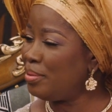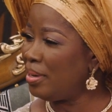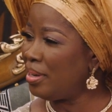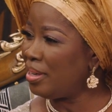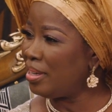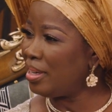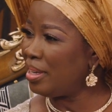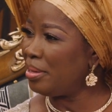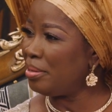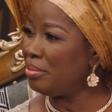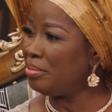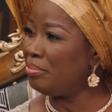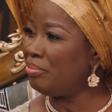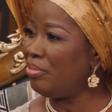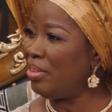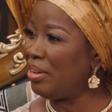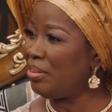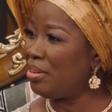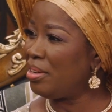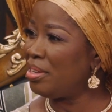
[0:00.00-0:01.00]
One of the
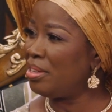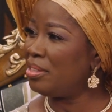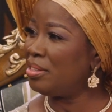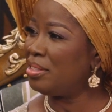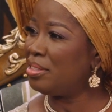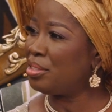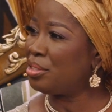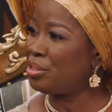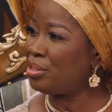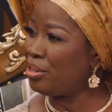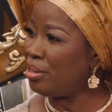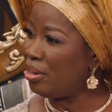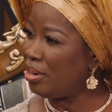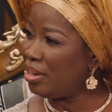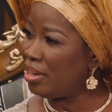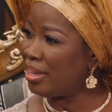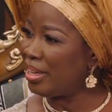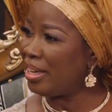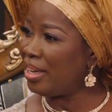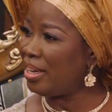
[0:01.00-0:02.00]
very
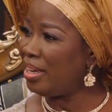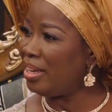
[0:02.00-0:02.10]
strong,